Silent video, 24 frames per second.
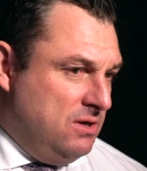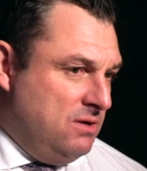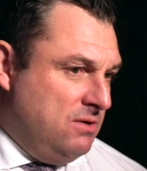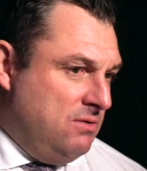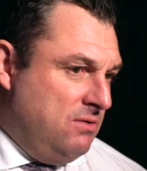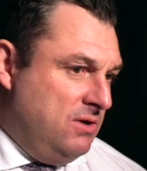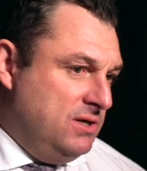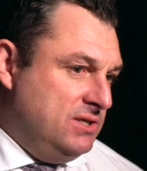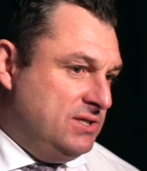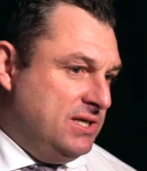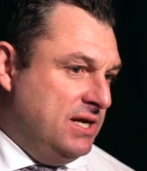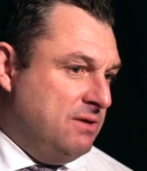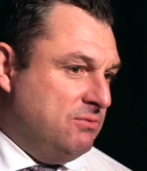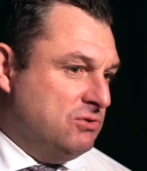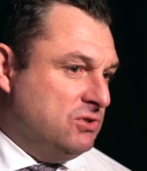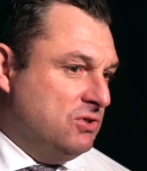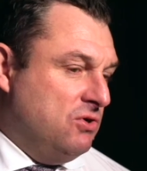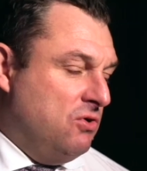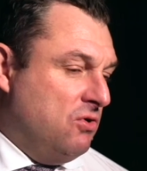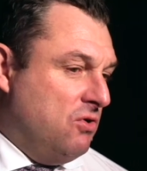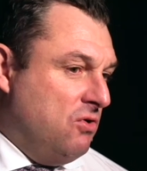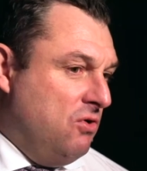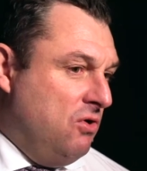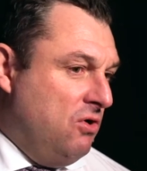Well, he said it was
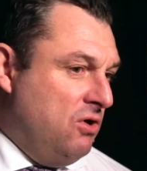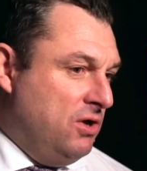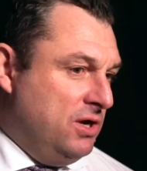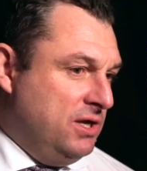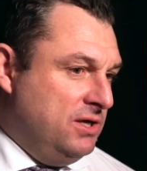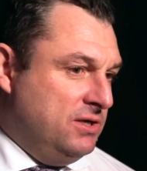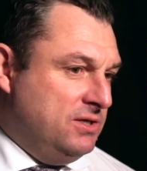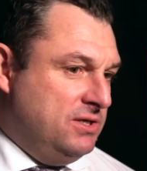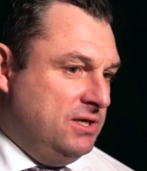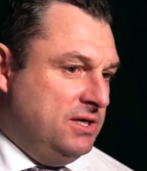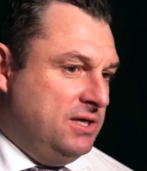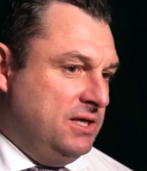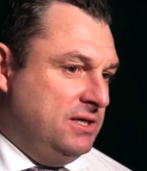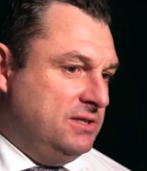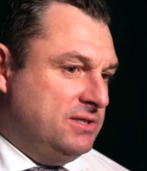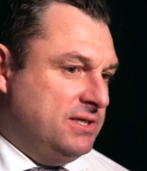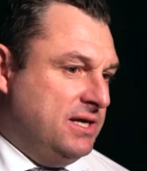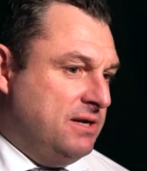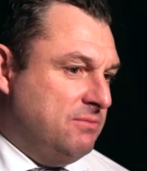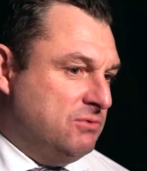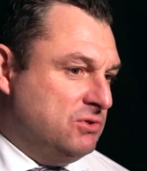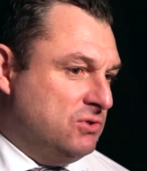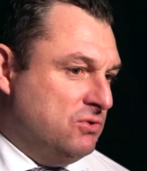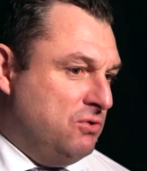no goal, and he and he
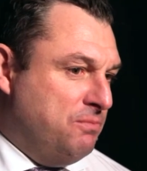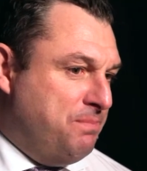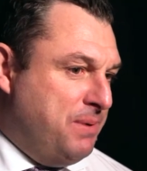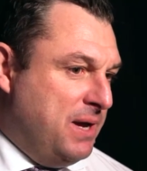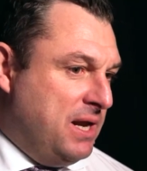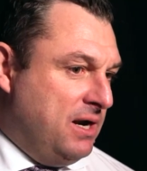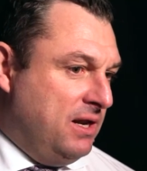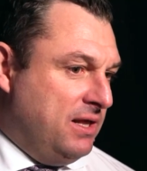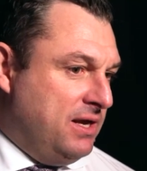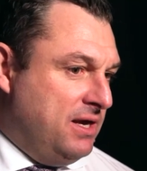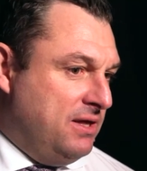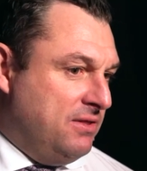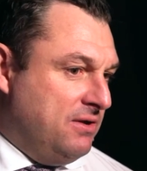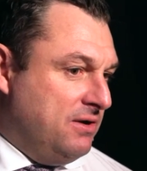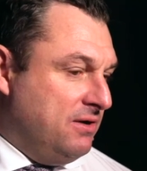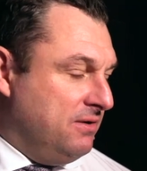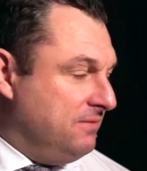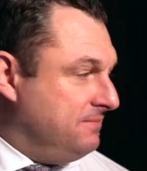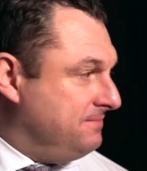said it was no penalty either.